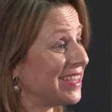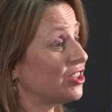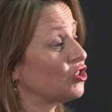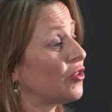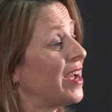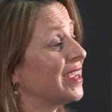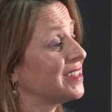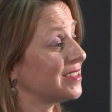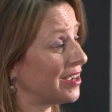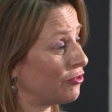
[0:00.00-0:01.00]
and
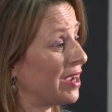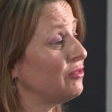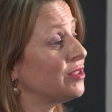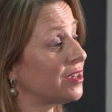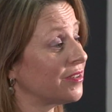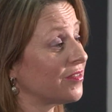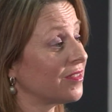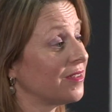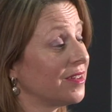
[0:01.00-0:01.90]
attract around us